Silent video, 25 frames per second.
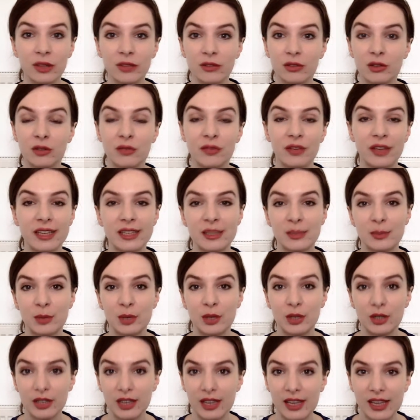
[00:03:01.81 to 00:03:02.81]
through
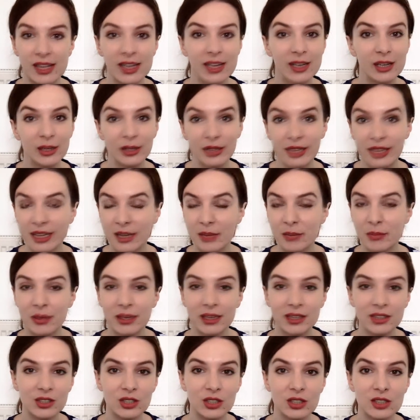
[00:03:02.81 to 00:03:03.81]
Facebook, looking at
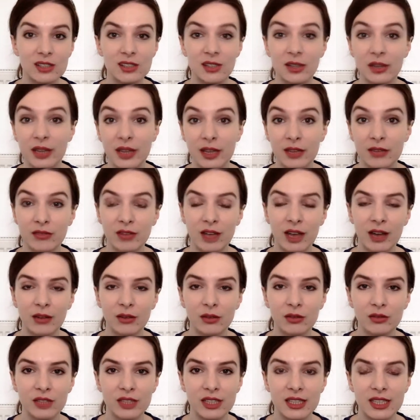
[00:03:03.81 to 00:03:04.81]
pictures, looking at
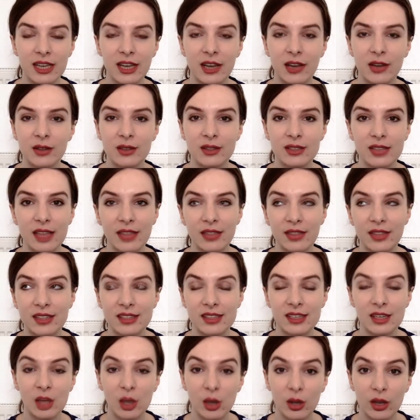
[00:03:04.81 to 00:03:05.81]
viral videos, and
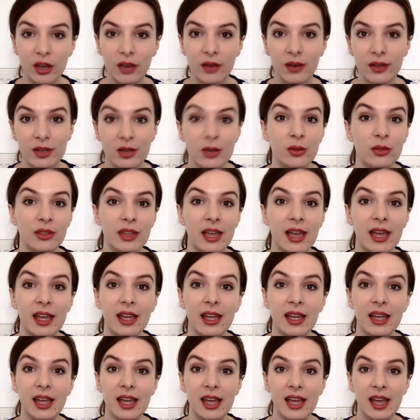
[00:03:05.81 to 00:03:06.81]
there's a lot going on
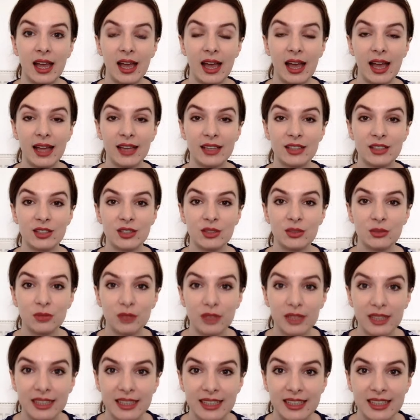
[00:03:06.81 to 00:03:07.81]
there. And you
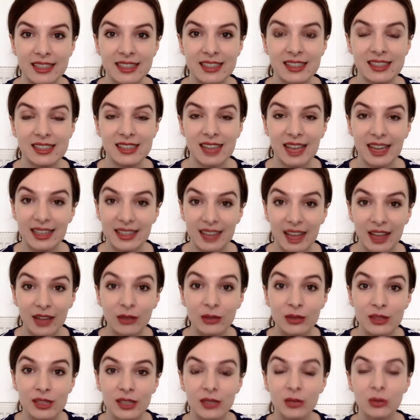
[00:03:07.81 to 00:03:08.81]
really need to stand
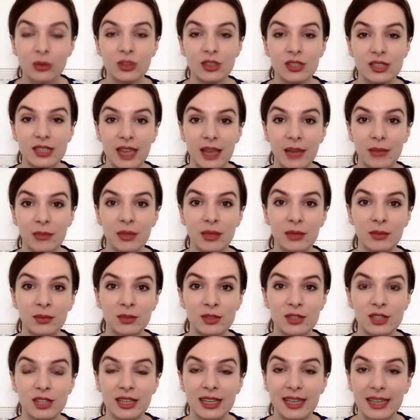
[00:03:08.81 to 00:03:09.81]
out in order to get
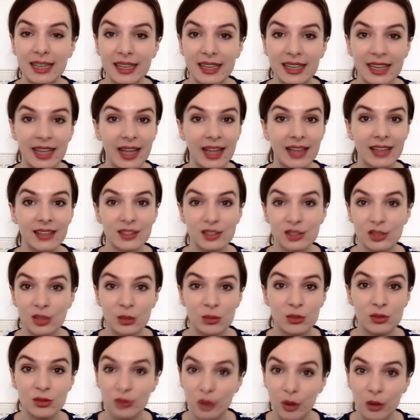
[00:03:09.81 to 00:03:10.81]
people to click and
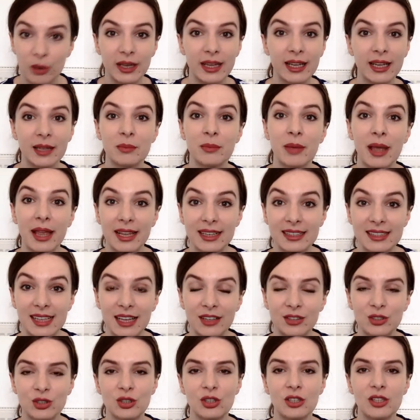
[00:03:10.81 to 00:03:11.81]
stop scrolling and pay
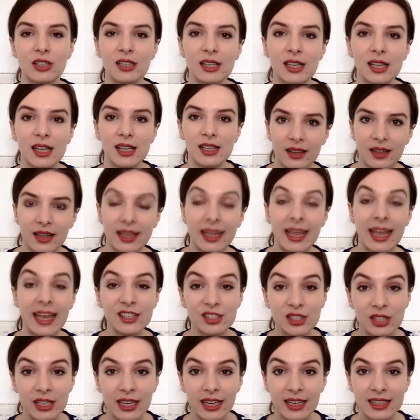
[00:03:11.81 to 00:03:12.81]
attention.
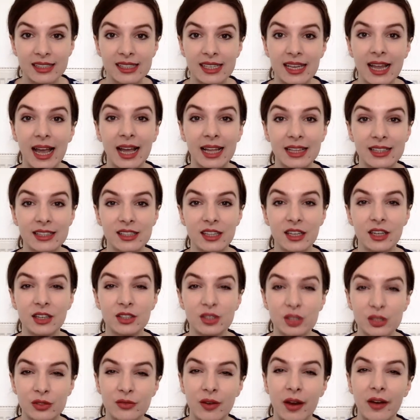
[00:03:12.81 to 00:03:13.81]
Occasionally I see ads that
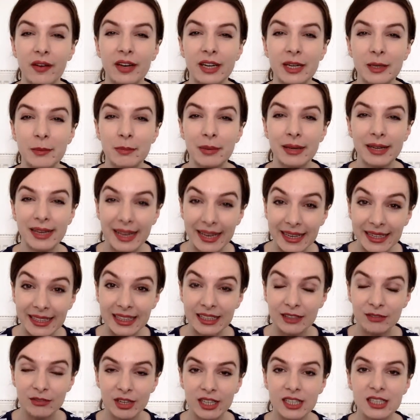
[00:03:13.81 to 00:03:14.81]
are just very
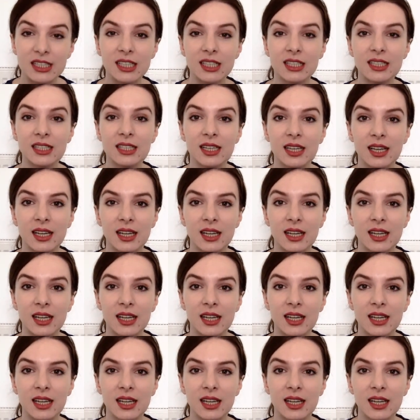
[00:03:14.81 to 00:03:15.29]
plainly written.